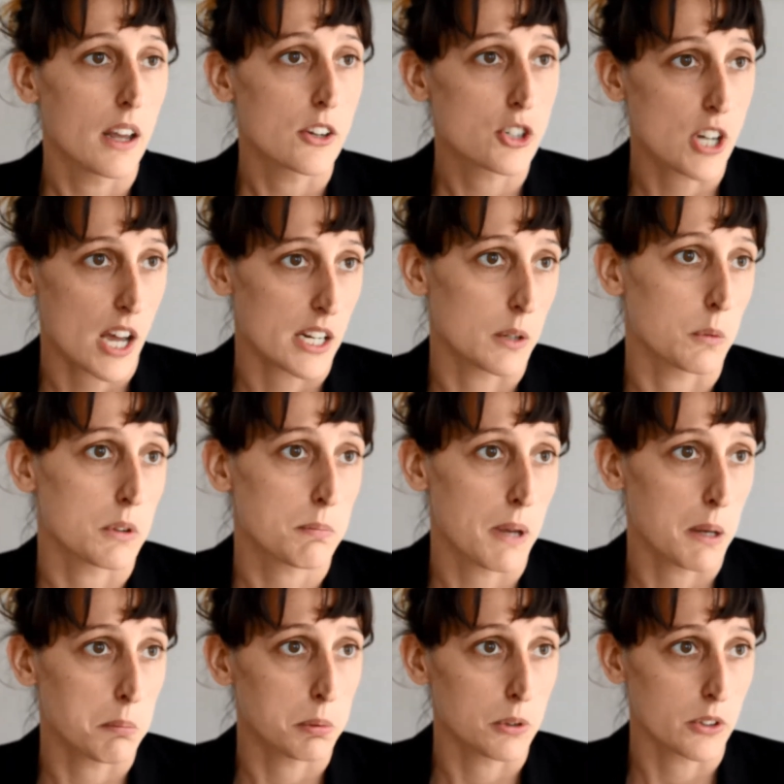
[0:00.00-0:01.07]
chatting with
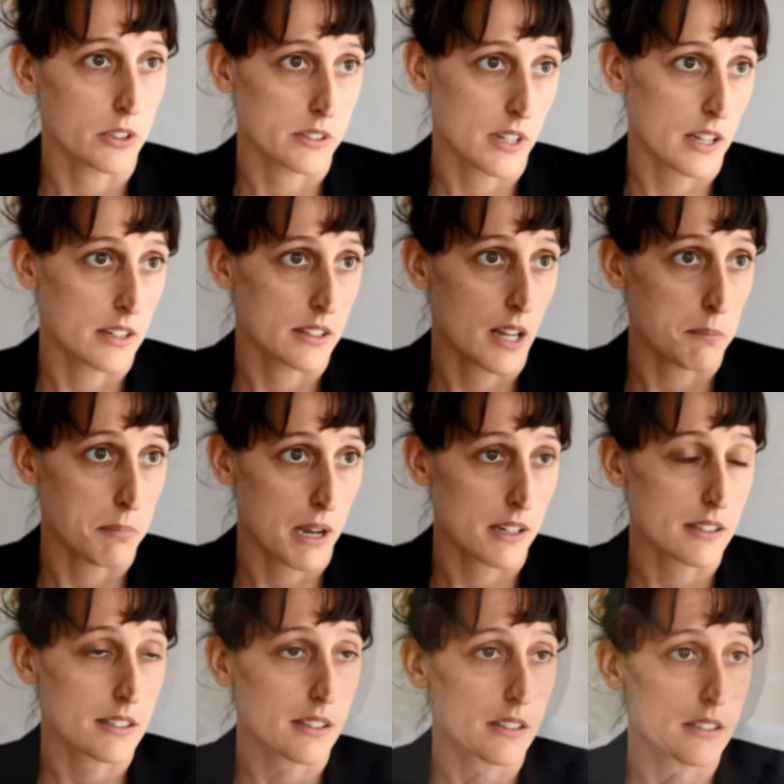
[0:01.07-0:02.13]
people on a day-to-day
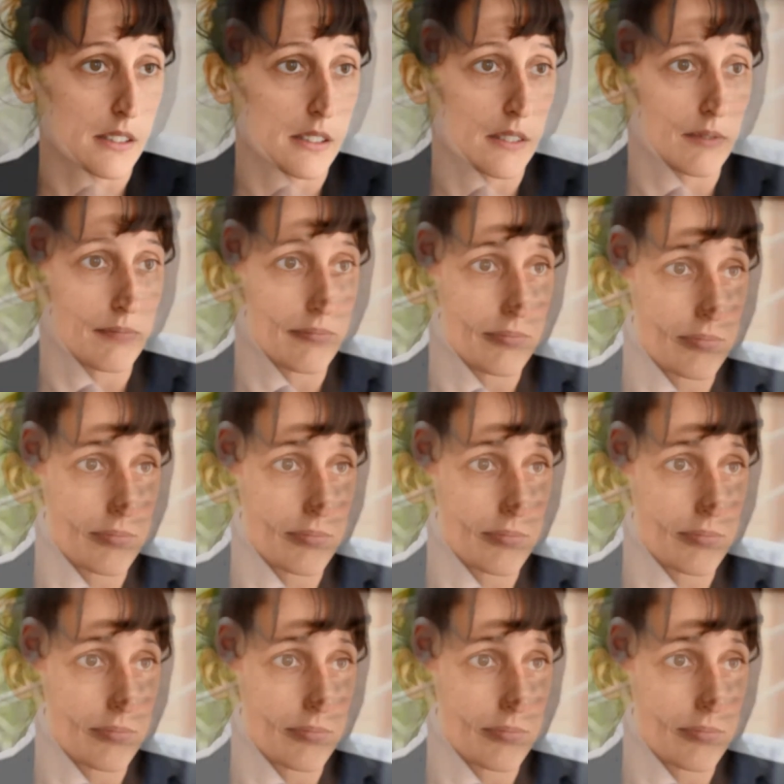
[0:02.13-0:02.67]
basis.